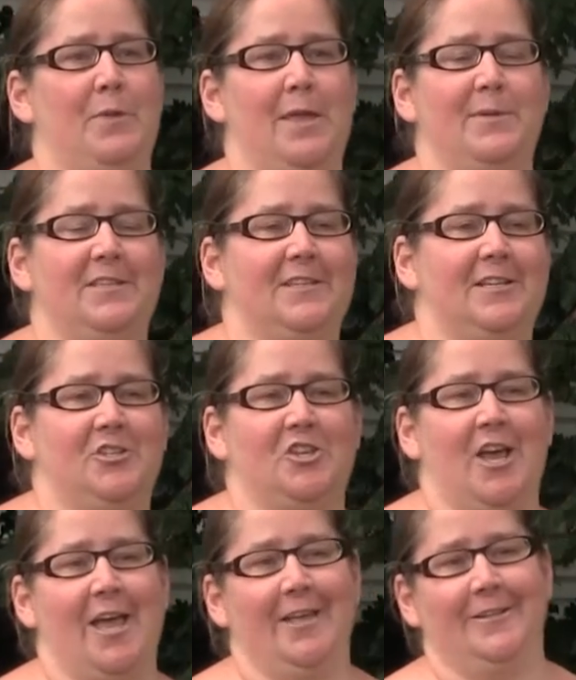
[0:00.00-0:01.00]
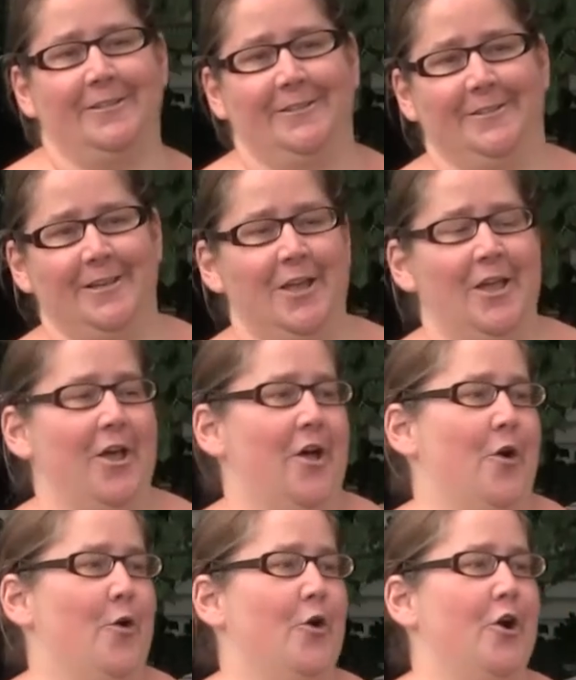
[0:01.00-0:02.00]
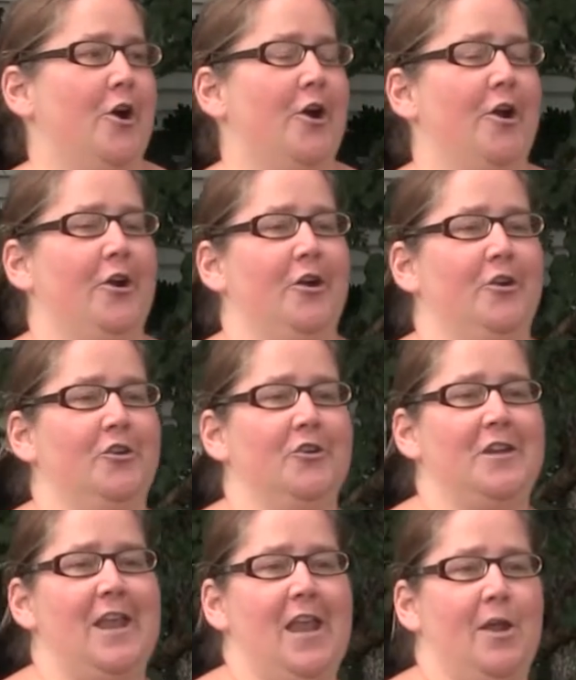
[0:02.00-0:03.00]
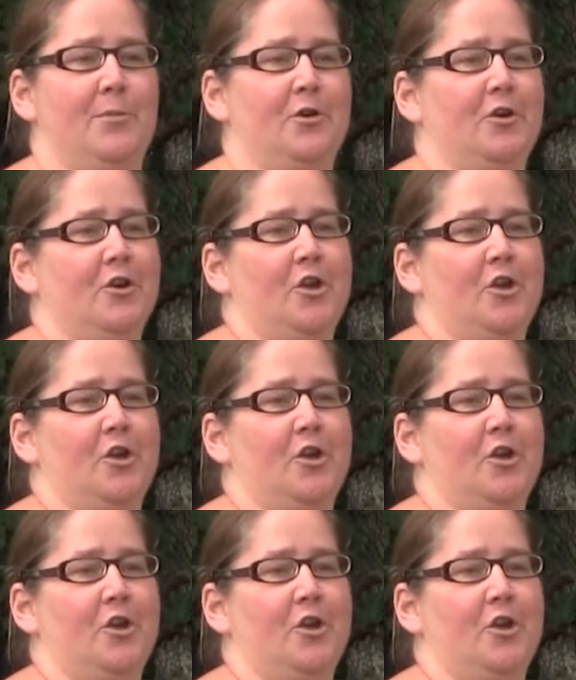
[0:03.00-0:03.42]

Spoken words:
babysit a child, or your neighbor